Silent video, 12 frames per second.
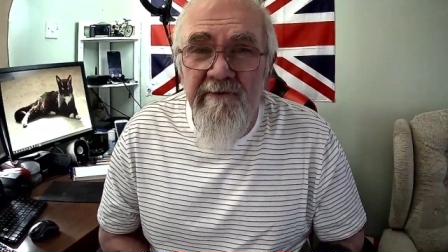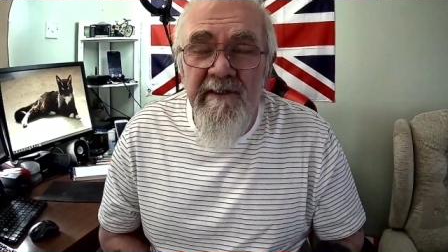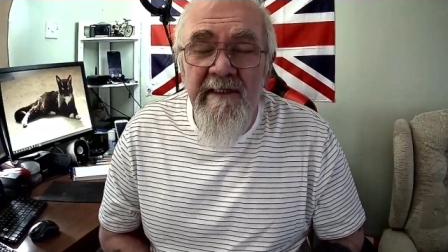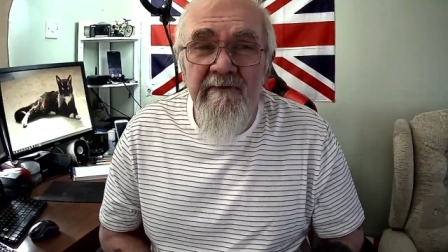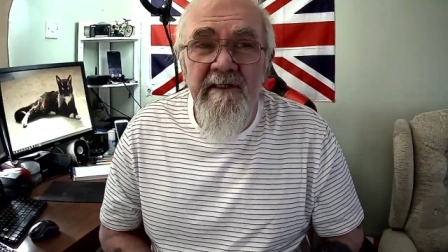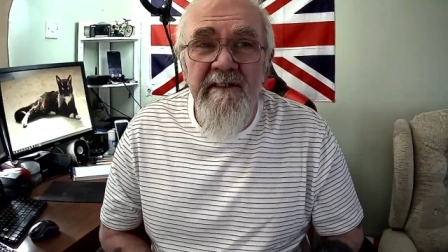
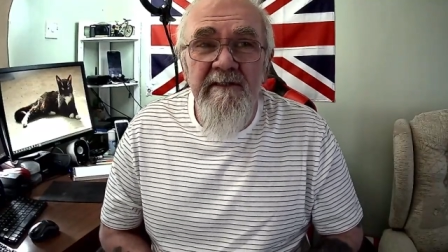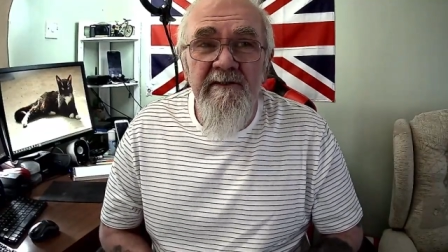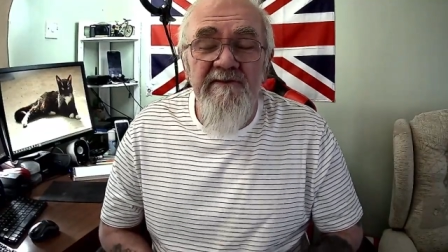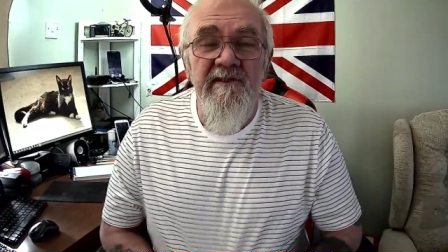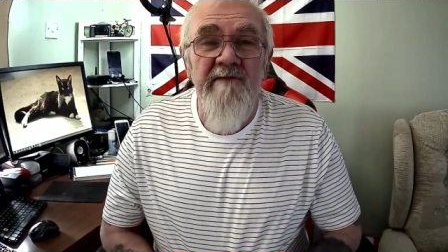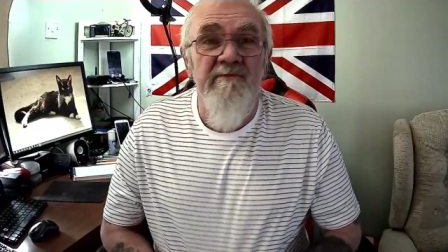out there that
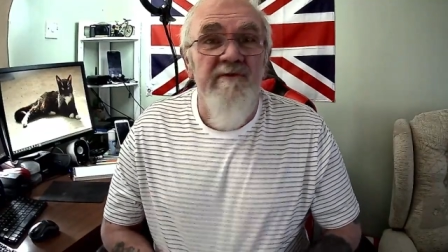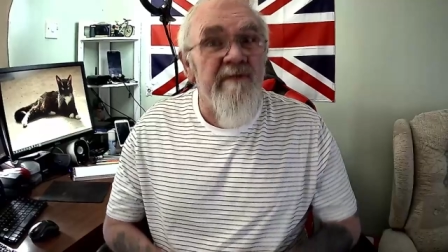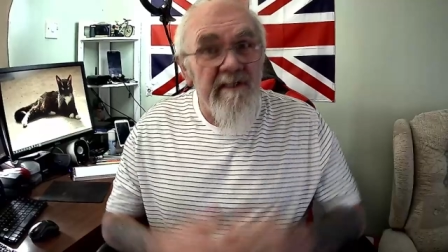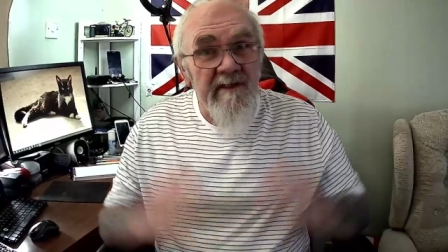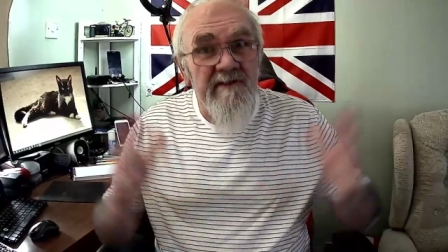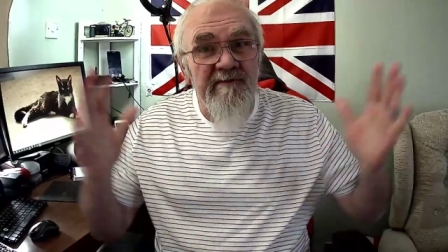seem to
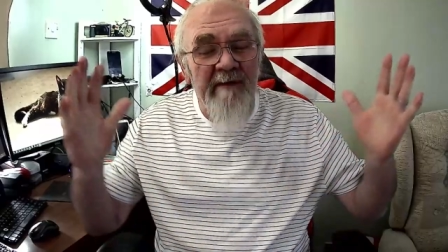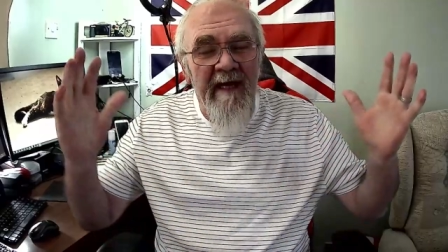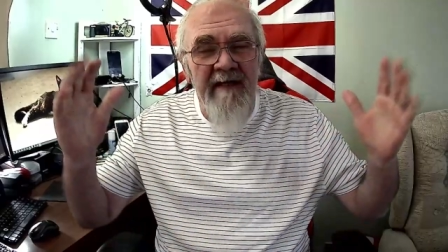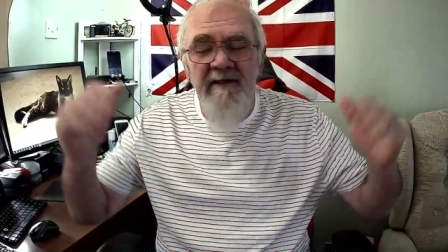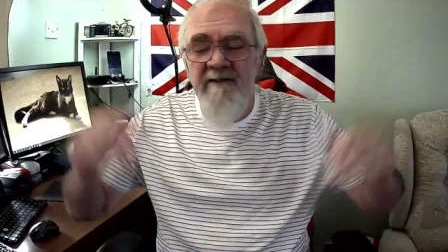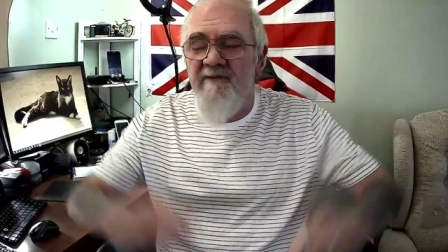be
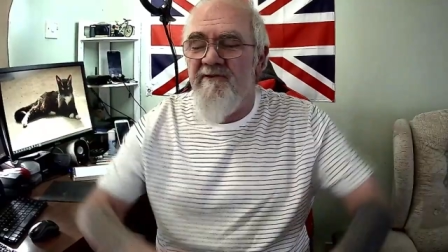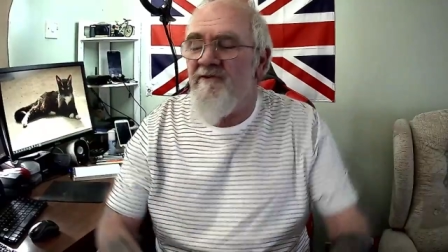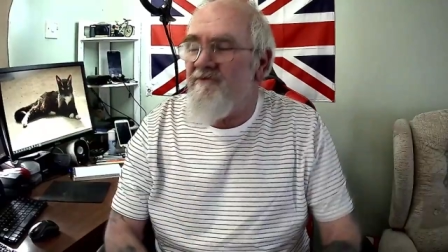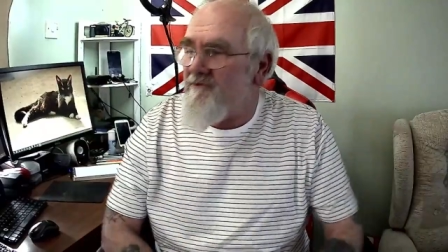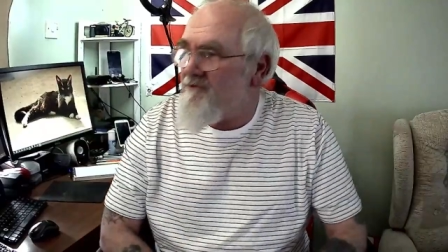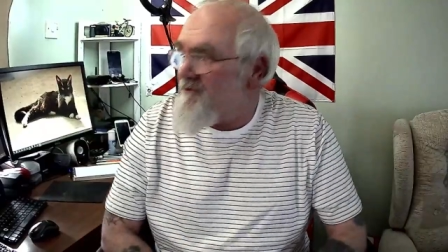expanding as usual.